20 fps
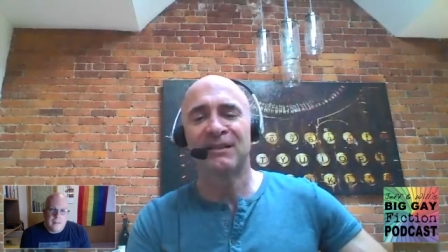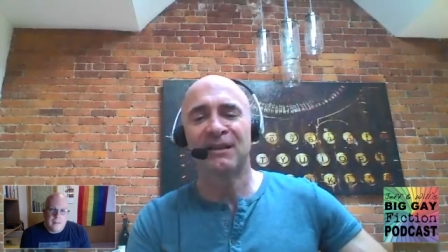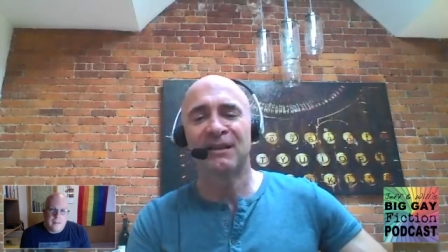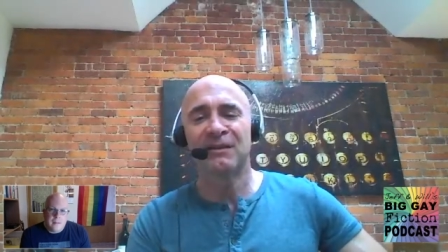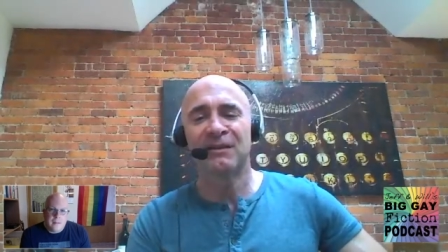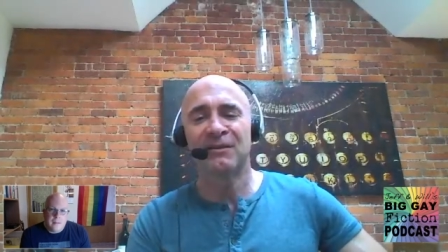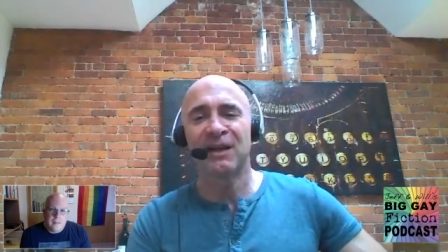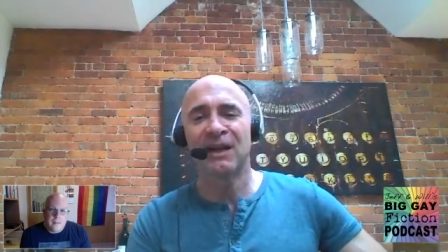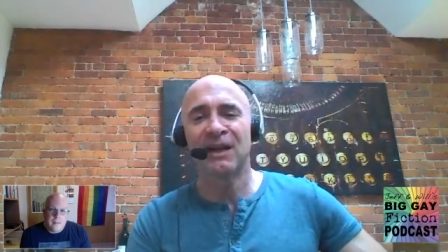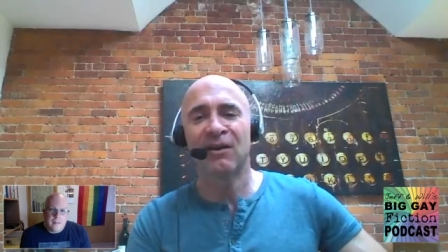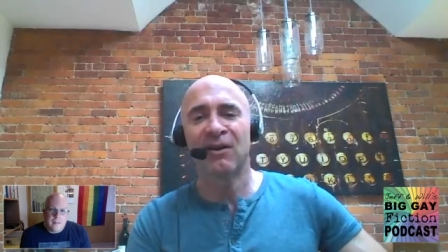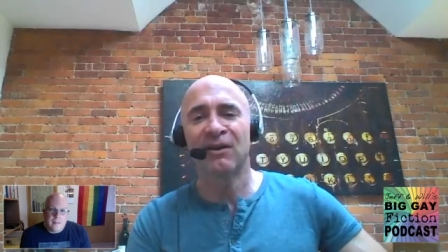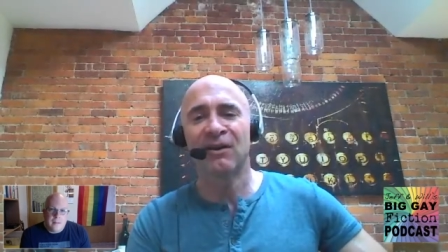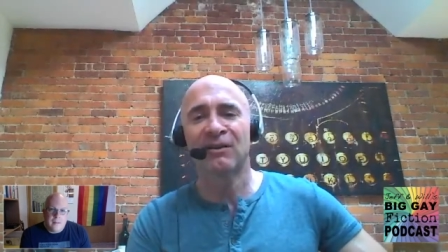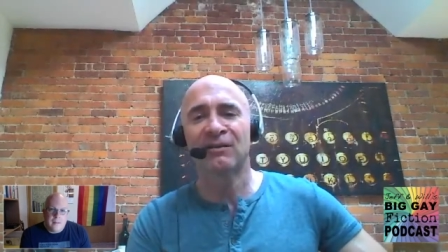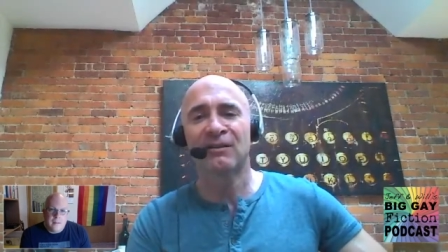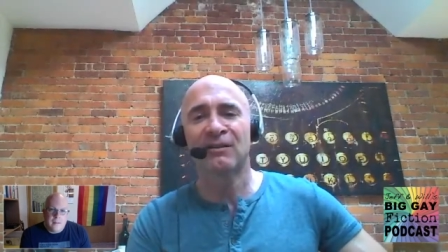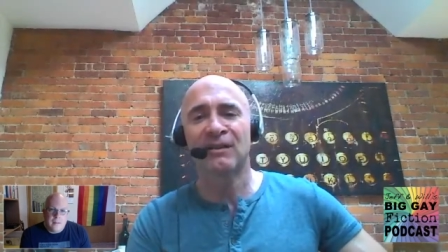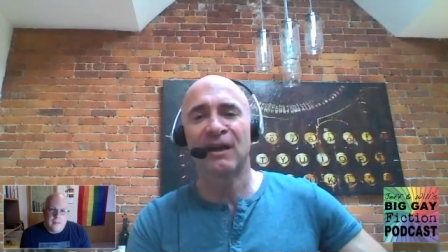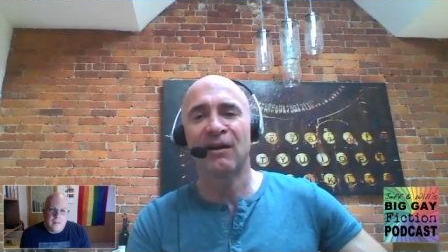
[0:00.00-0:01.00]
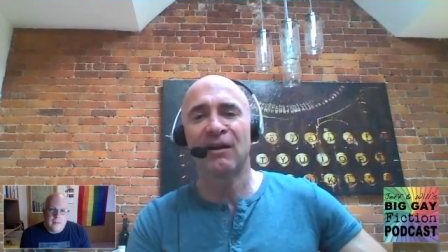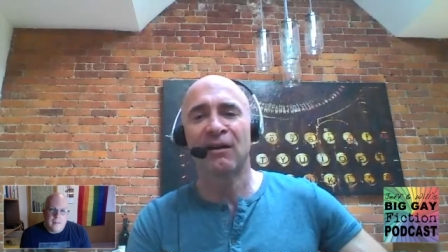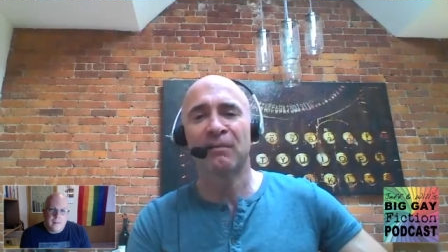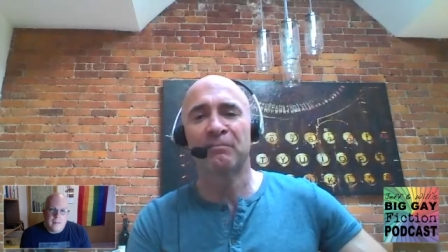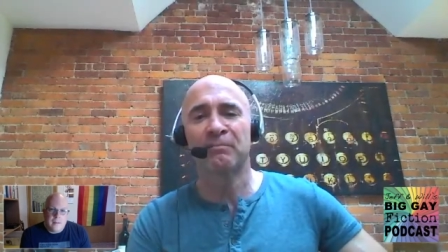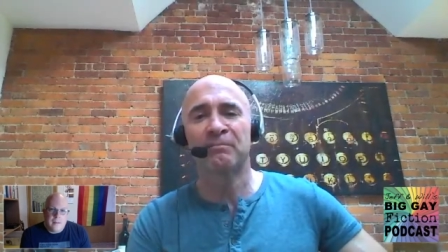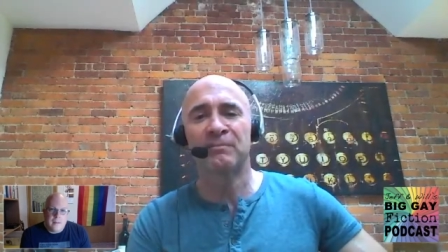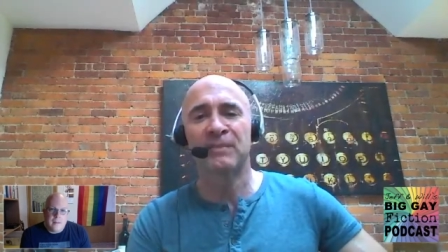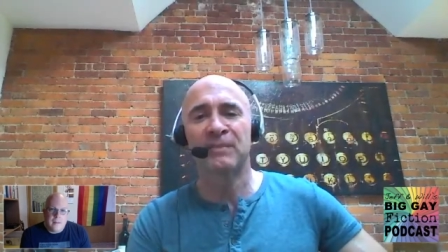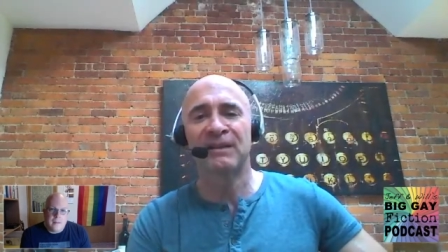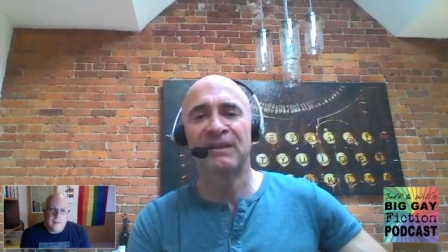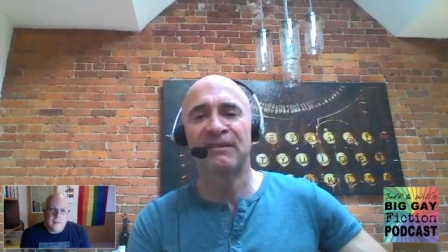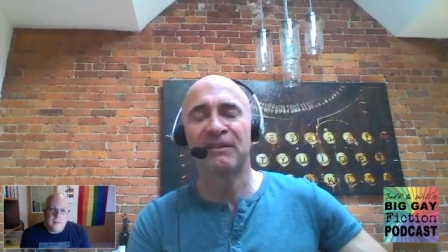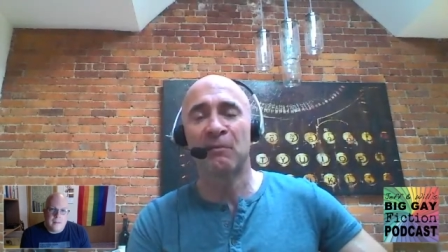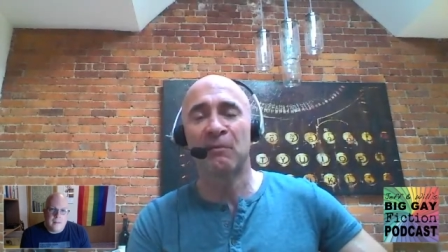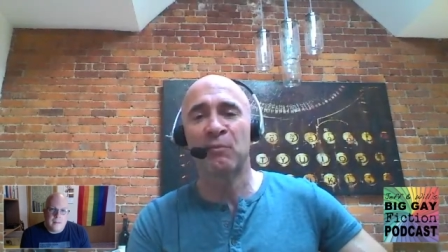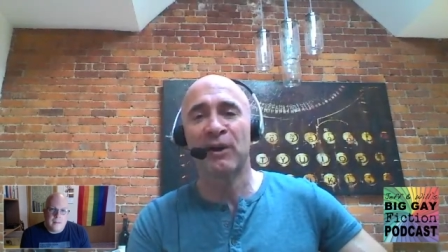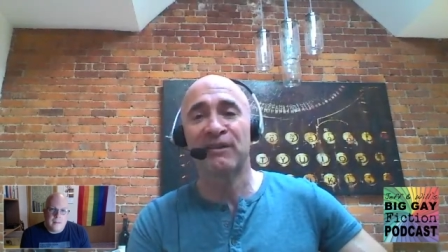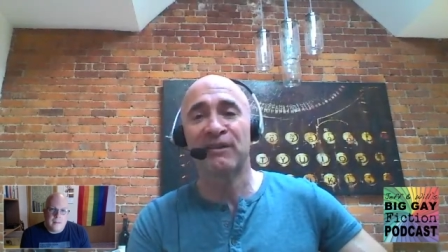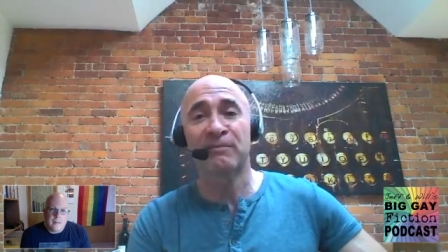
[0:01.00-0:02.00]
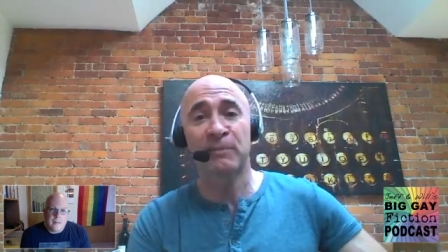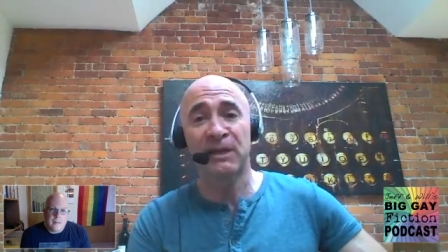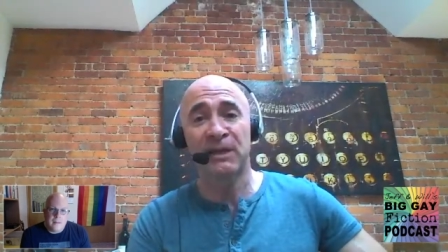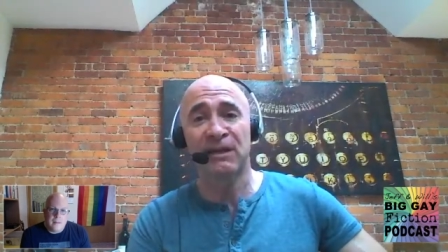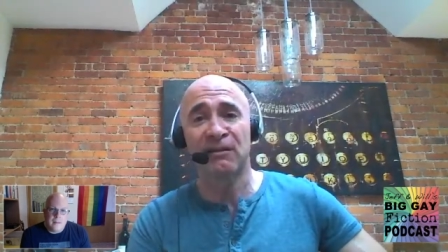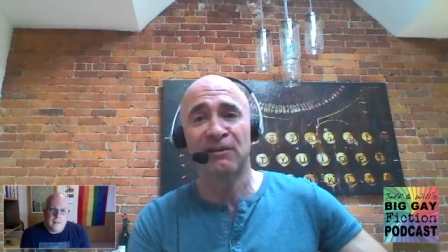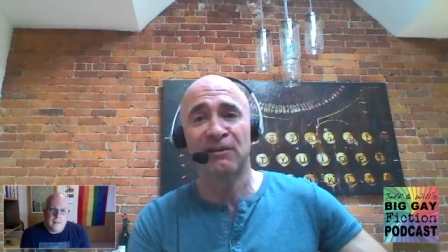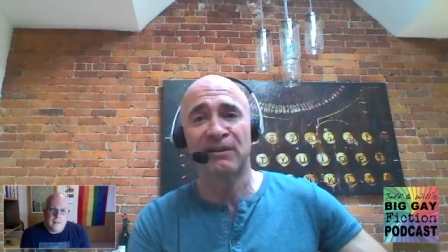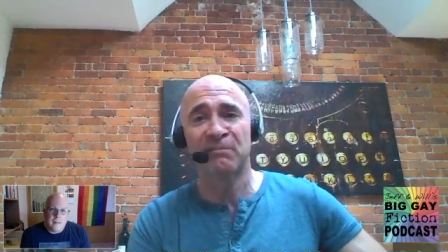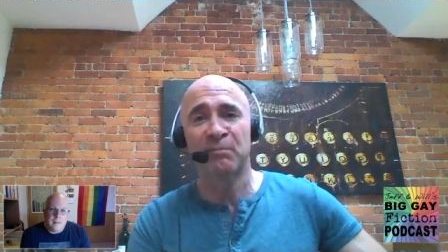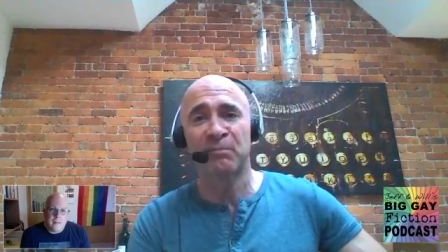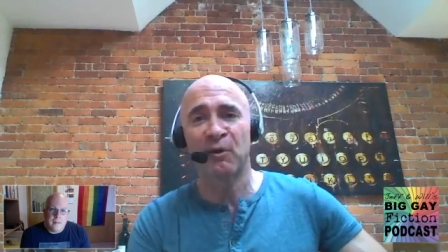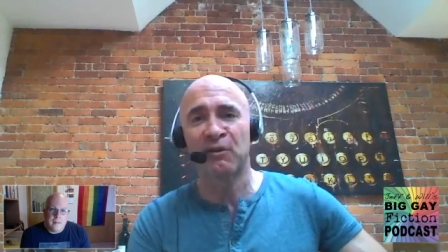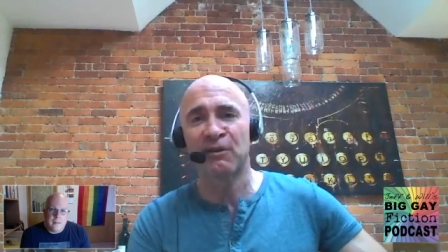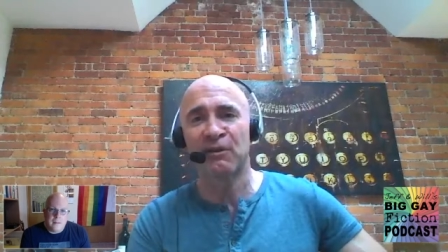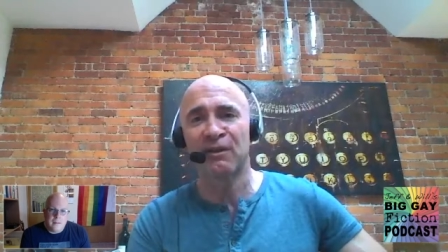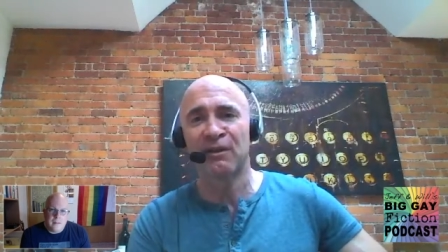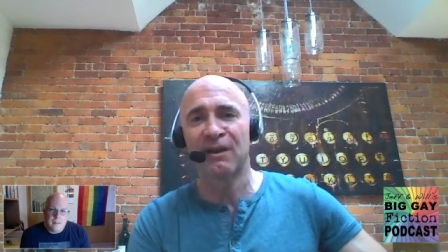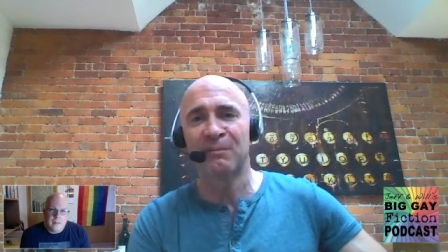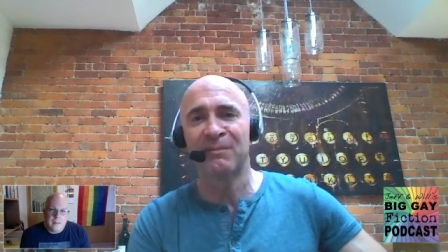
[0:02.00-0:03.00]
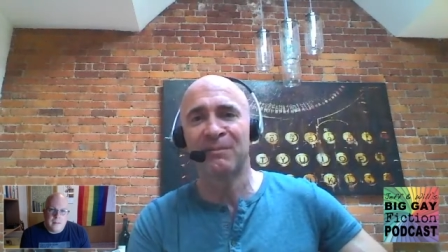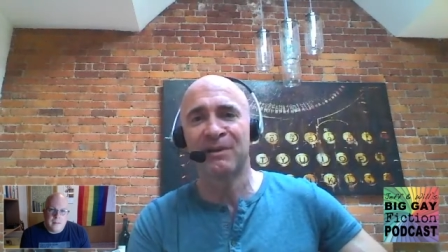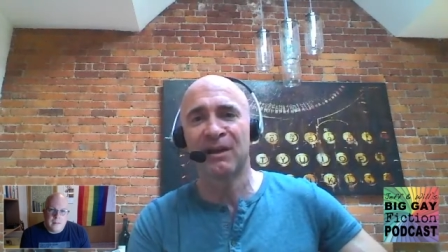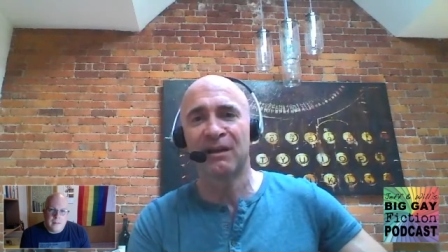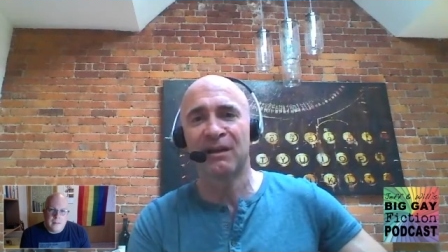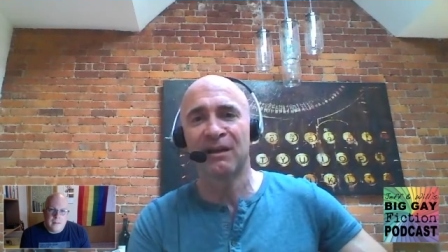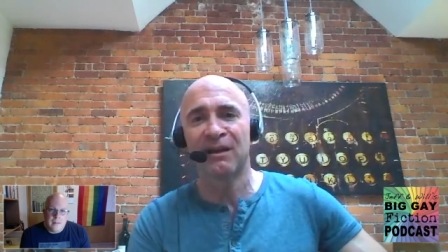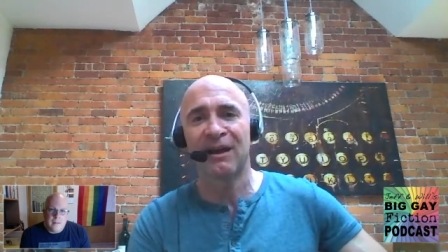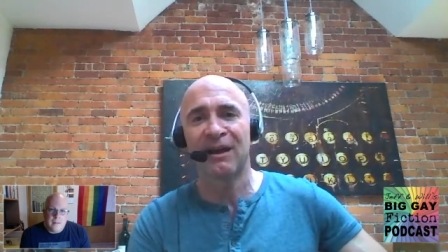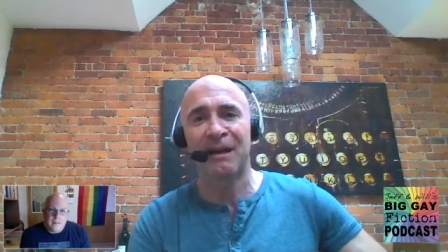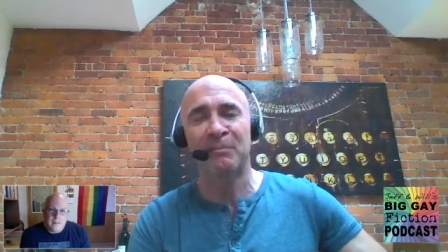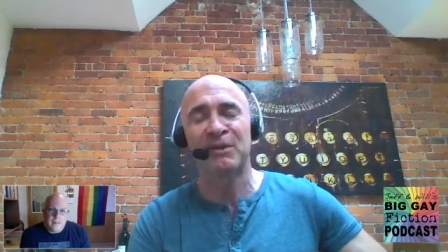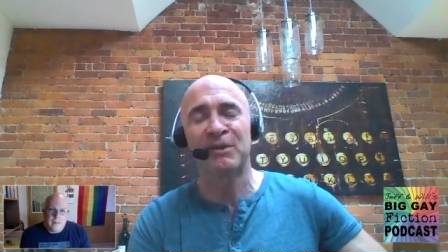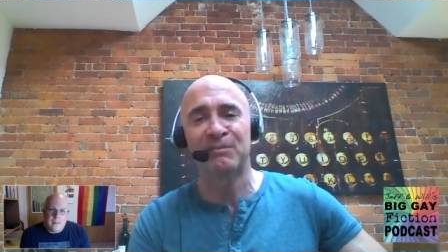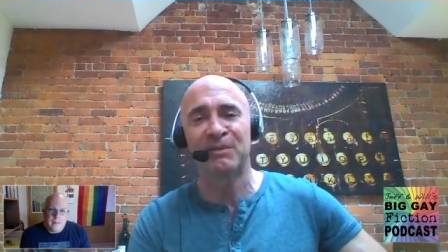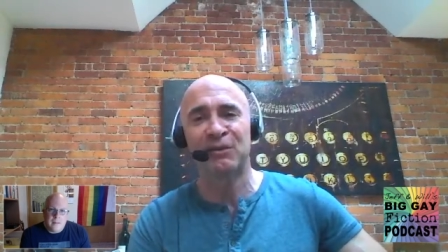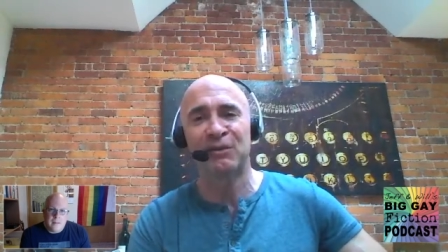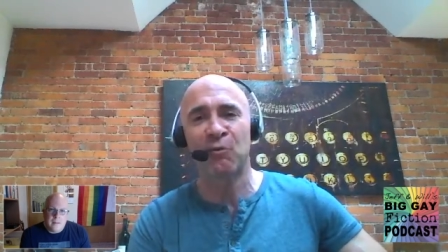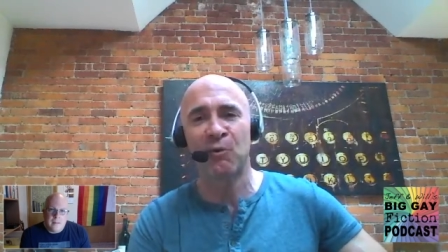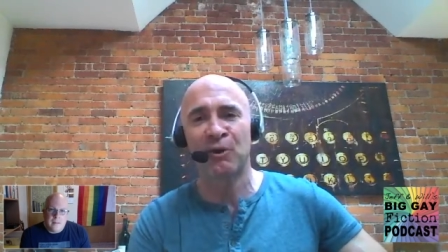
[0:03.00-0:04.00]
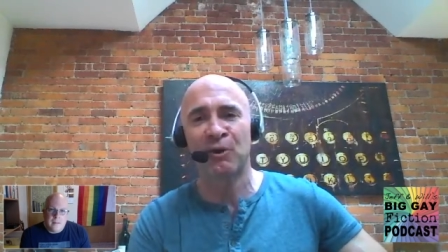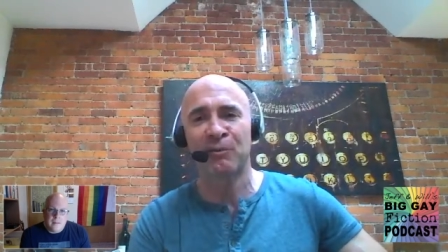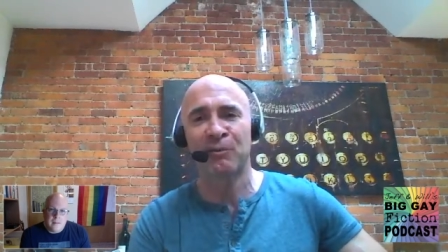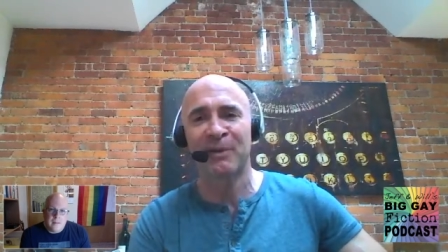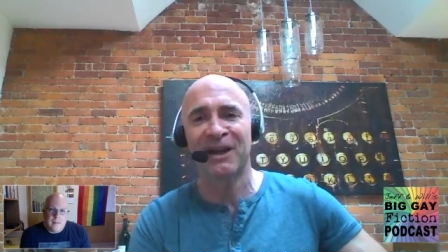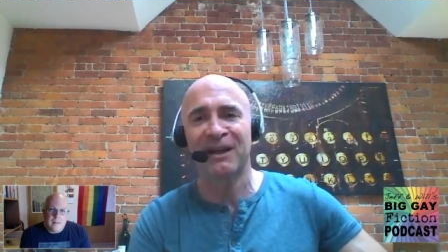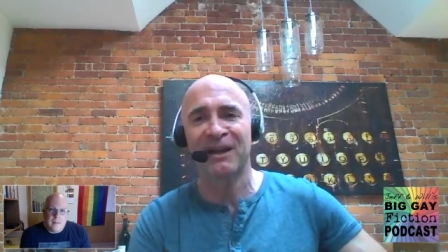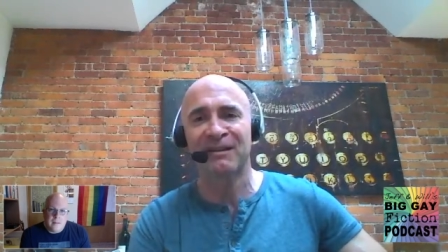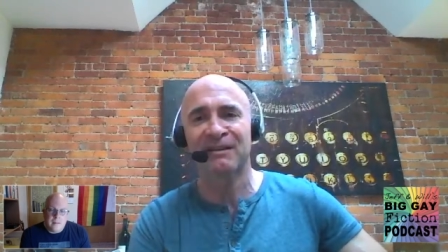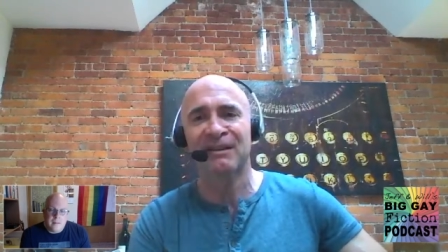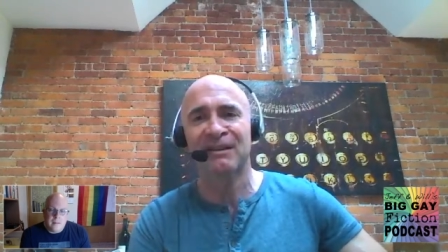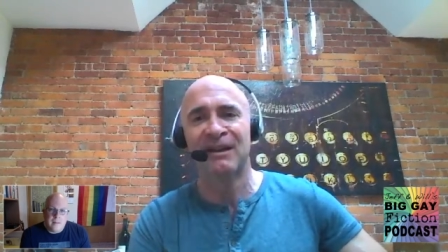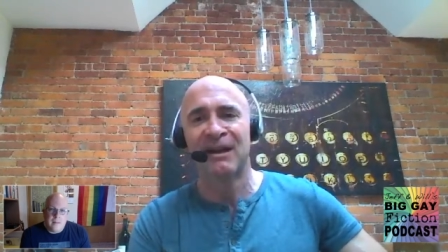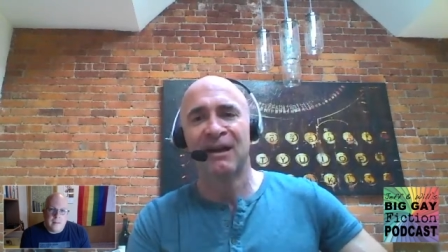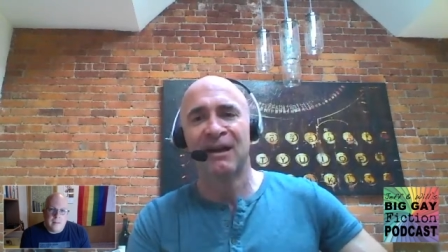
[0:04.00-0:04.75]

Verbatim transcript: They are in some ways peers. Both of them happen to be quarterbacks.